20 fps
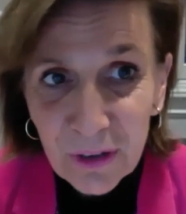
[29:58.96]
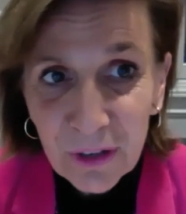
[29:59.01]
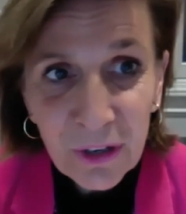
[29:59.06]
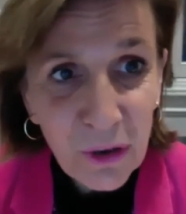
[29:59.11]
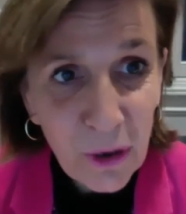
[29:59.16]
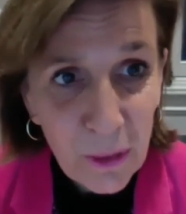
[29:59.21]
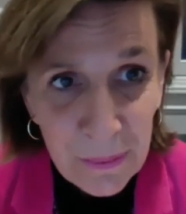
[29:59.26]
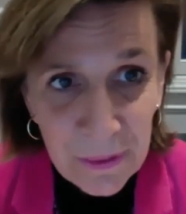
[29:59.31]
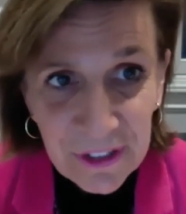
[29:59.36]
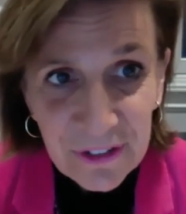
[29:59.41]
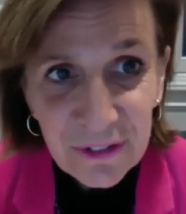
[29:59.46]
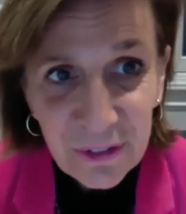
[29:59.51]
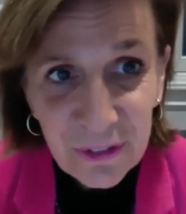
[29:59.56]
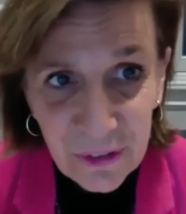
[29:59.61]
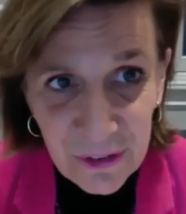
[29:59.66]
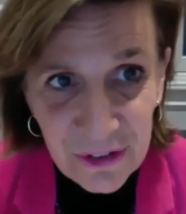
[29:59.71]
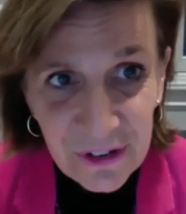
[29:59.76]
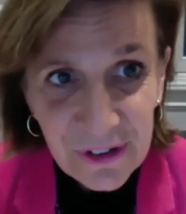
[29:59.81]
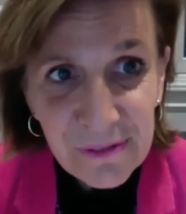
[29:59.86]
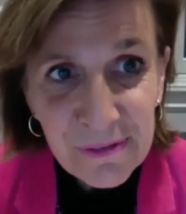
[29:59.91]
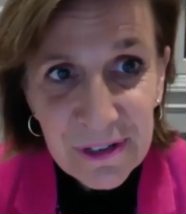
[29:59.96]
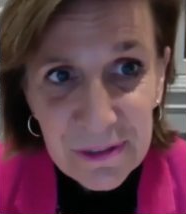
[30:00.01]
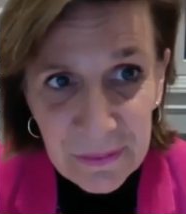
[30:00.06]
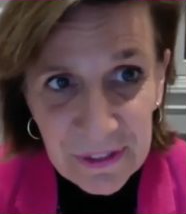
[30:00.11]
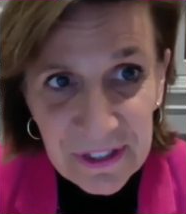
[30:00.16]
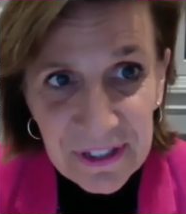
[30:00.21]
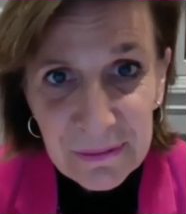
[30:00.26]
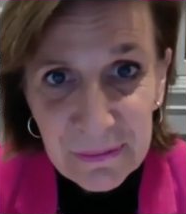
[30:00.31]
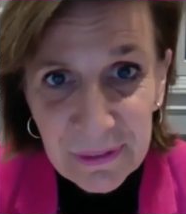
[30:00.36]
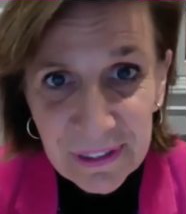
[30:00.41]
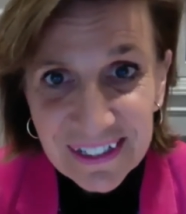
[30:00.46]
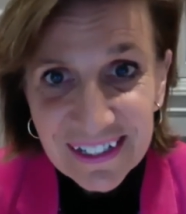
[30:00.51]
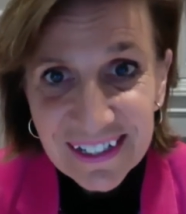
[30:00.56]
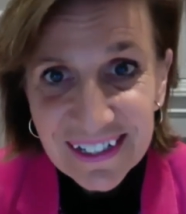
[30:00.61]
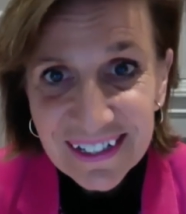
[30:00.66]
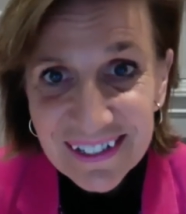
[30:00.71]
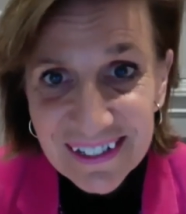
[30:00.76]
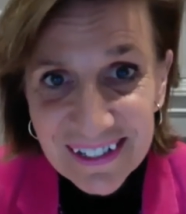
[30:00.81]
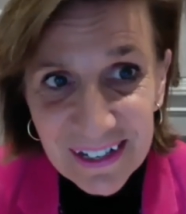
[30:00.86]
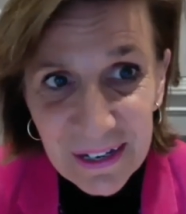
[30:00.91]
corporate social
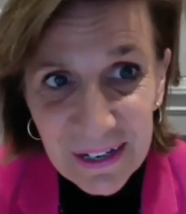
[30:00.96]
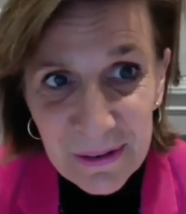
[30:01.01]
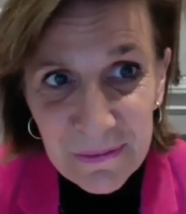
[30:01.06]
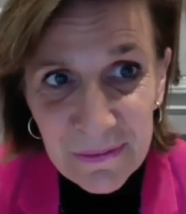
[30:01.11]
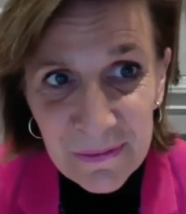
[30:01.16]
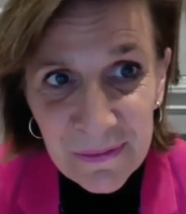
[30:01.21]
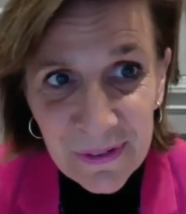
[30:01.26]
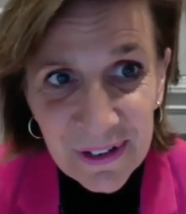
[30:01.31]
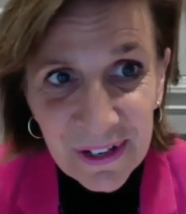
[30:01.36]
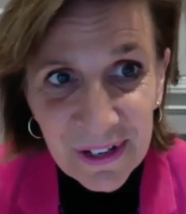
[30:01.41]
responsibility team